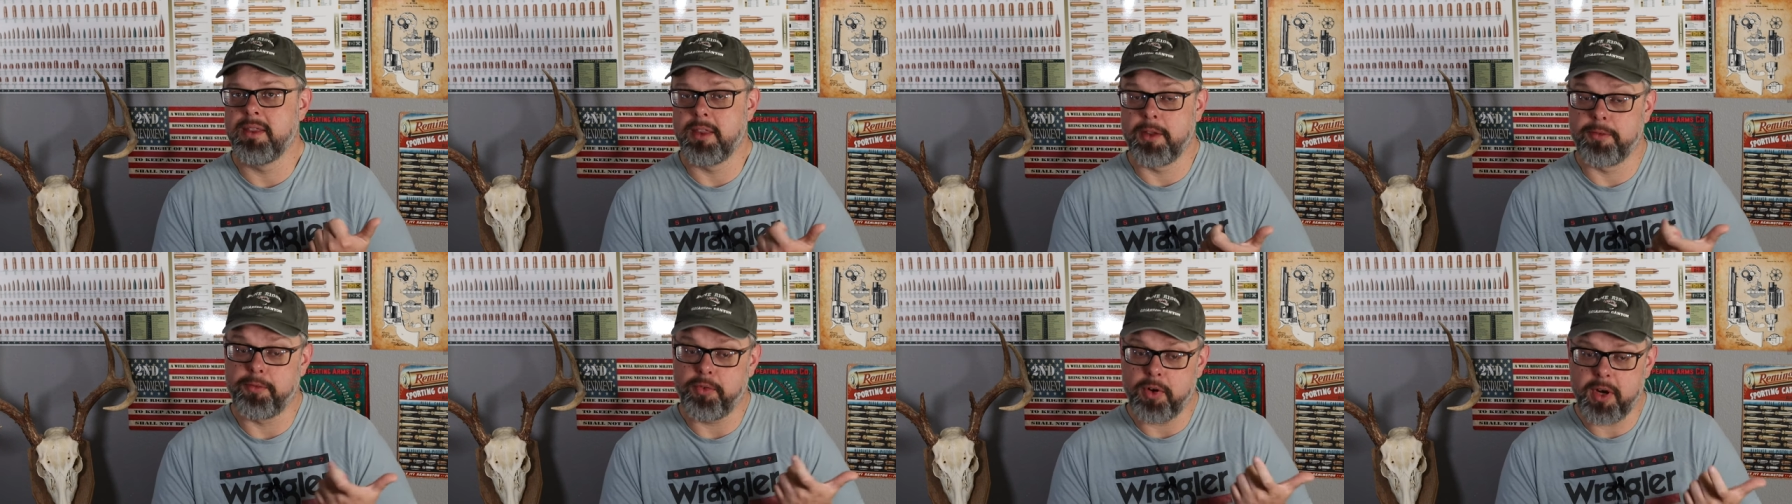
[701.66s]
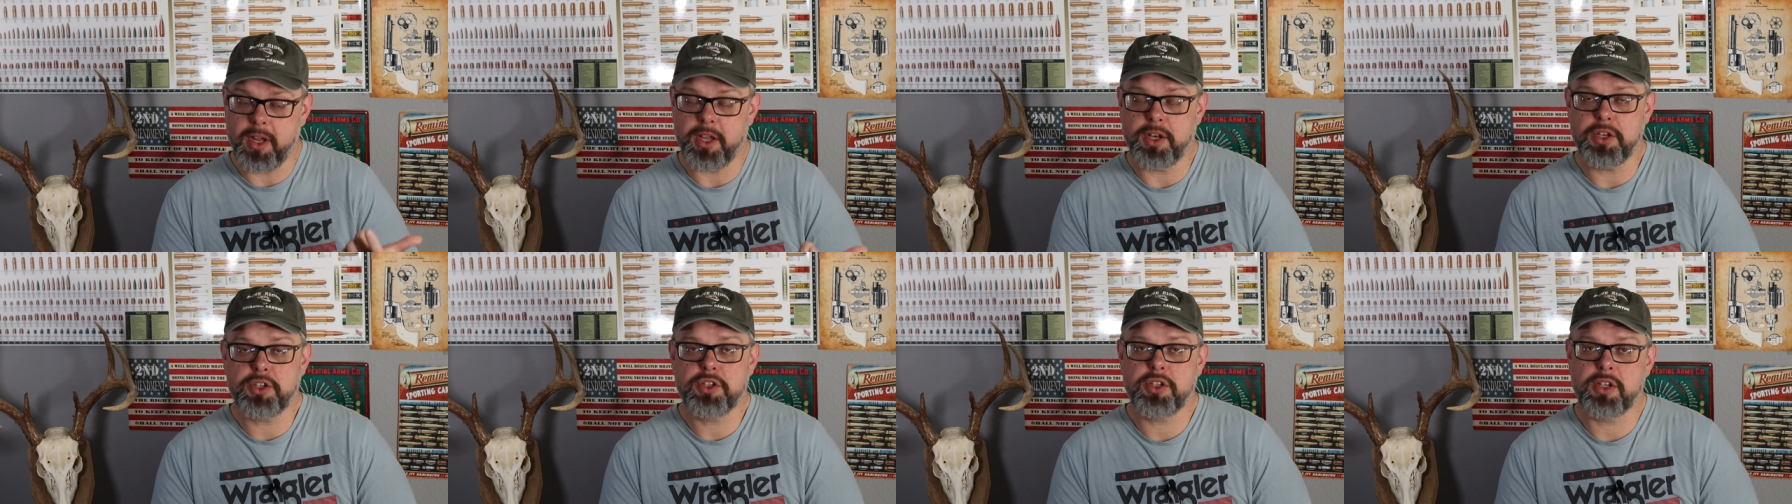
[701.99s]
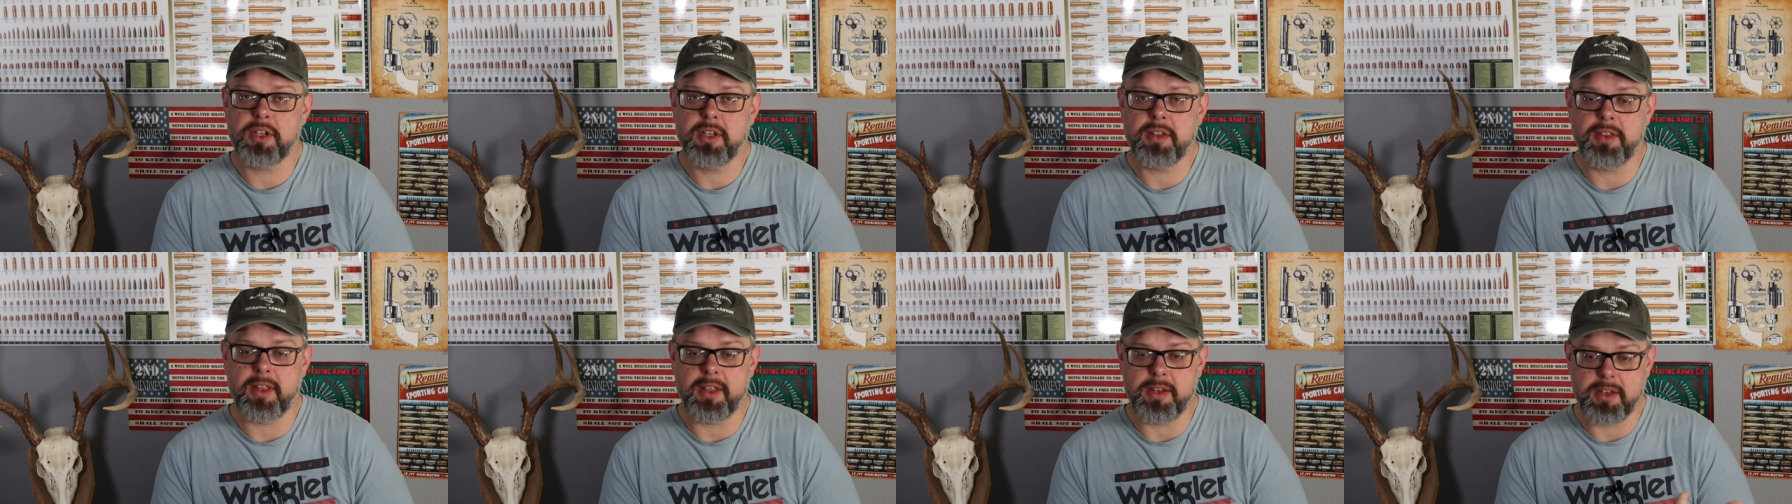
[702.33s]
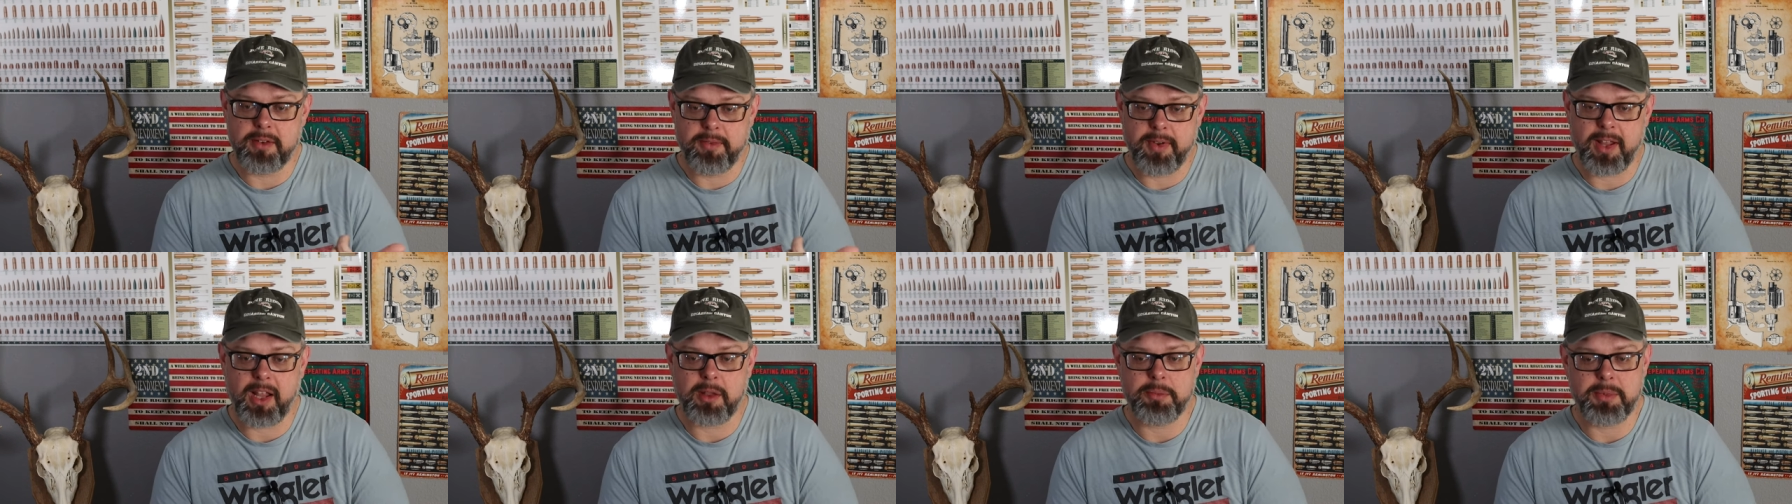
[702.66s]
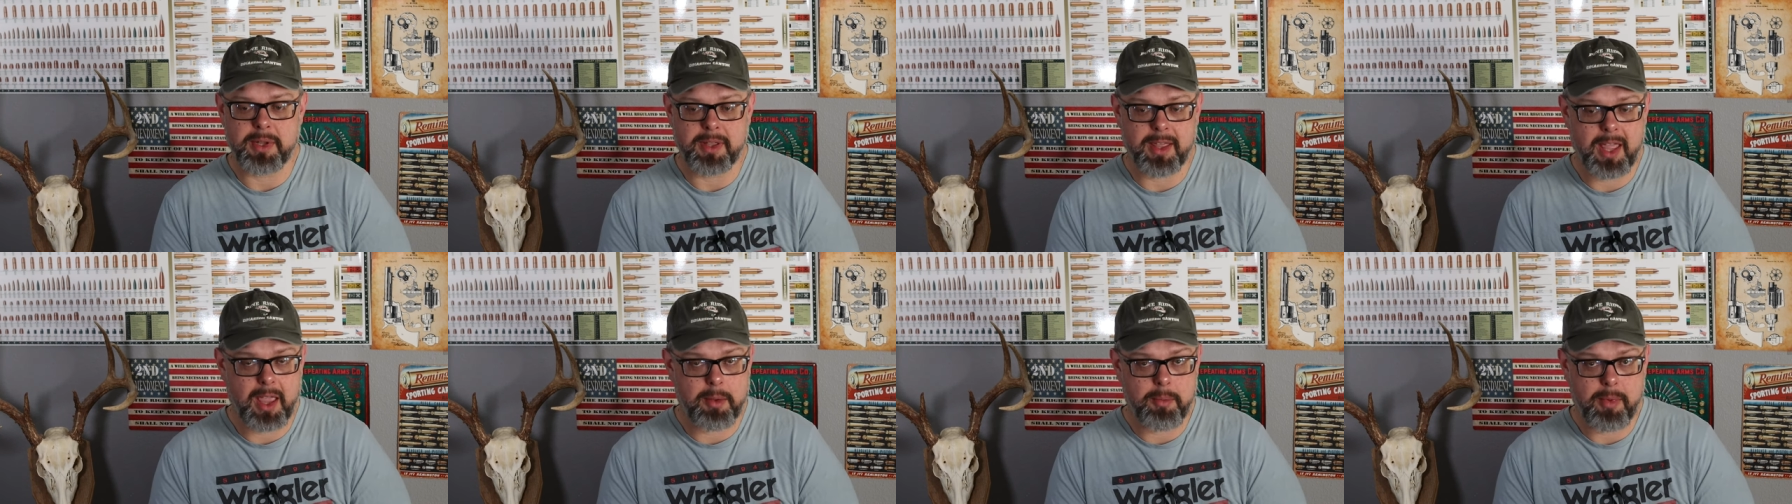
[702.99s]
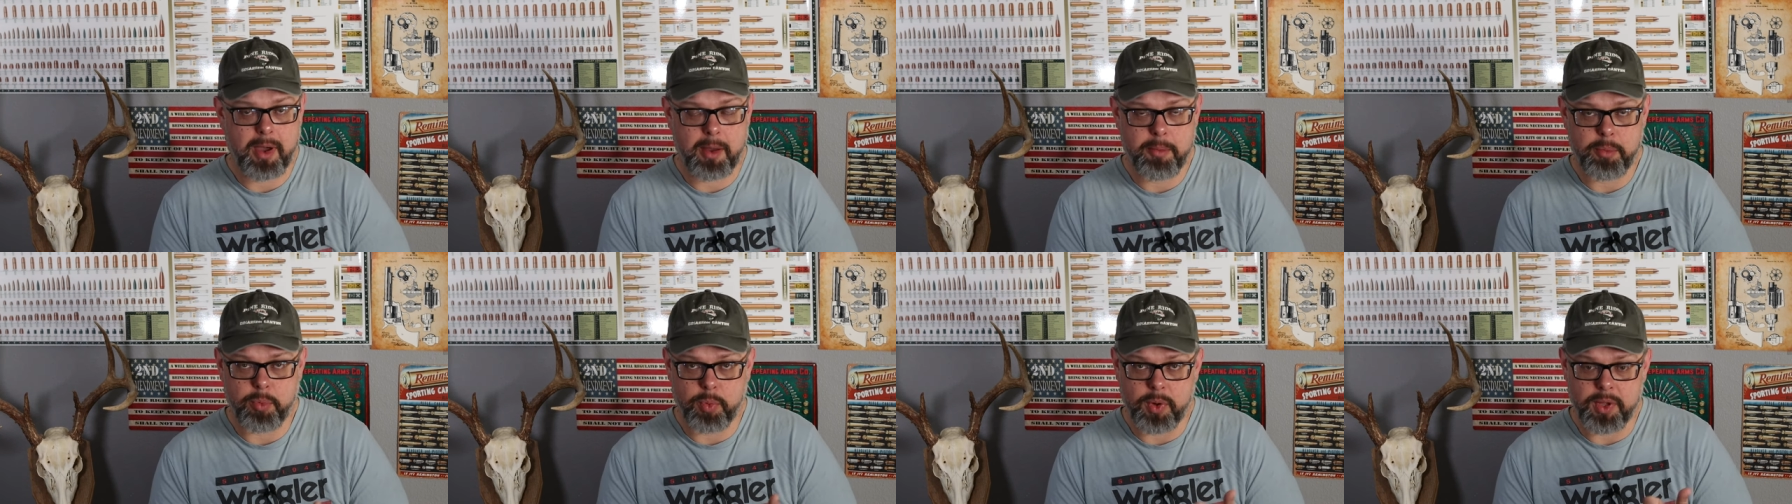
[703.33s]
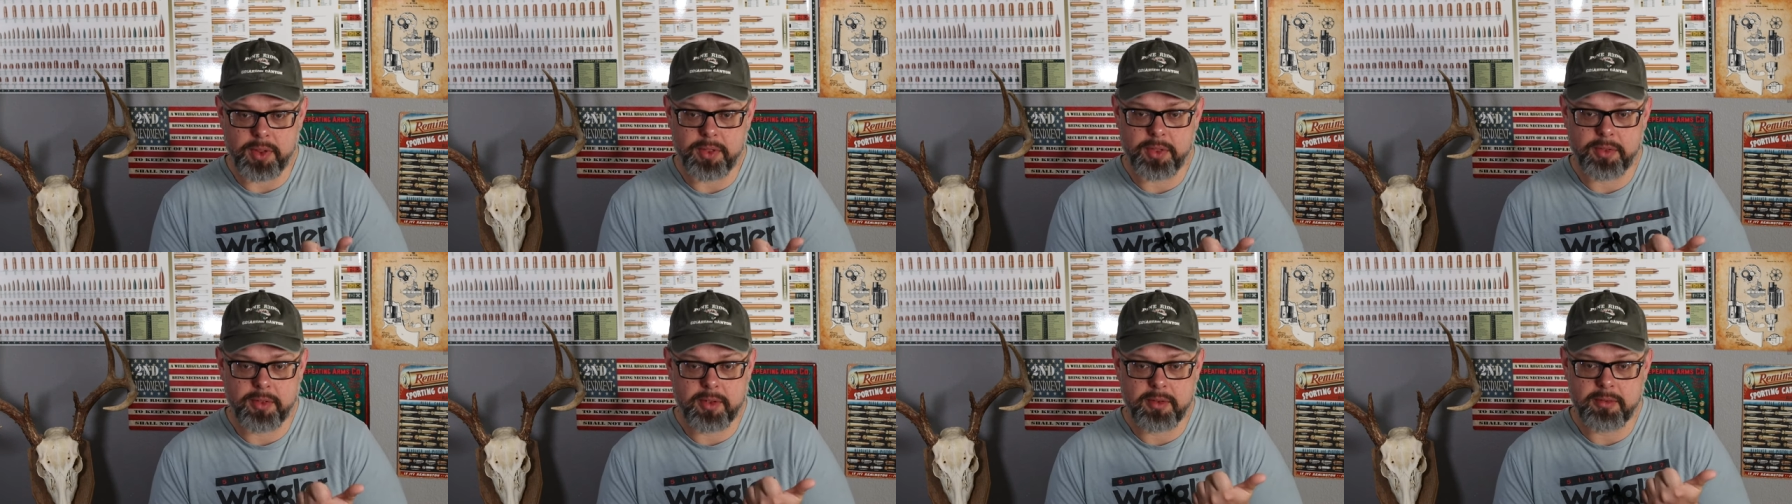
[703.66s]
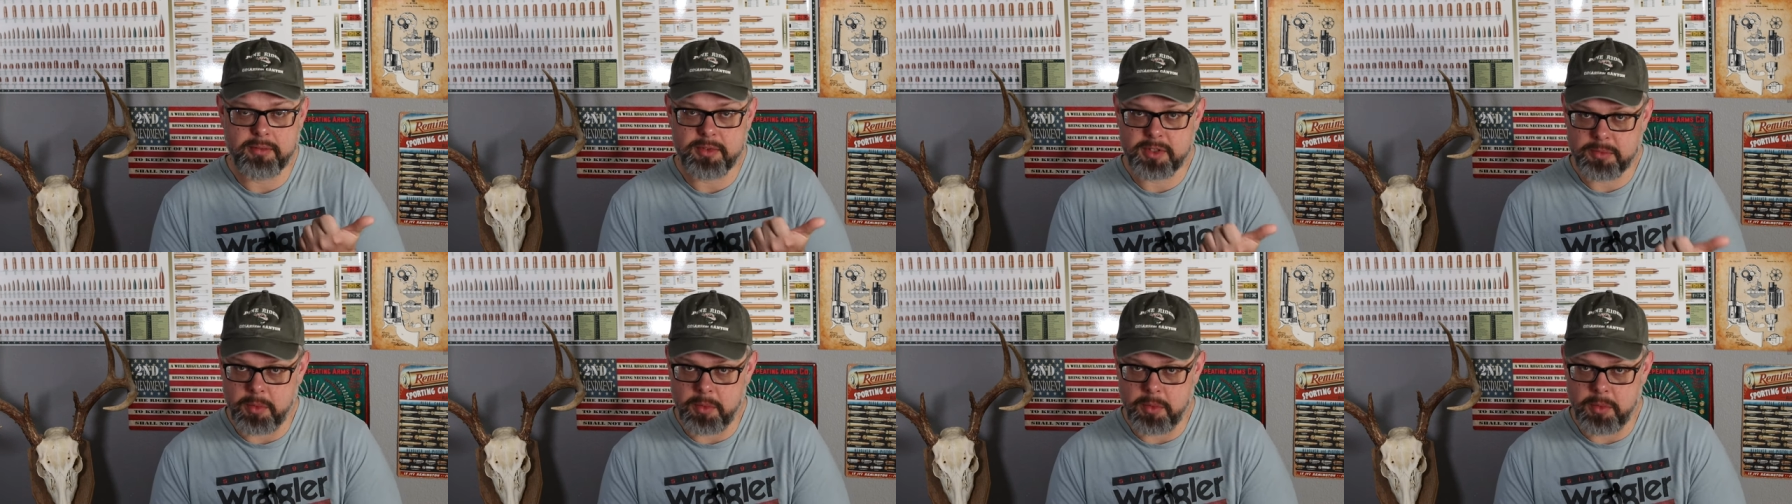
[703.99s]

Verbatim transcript: the French that developed it came up with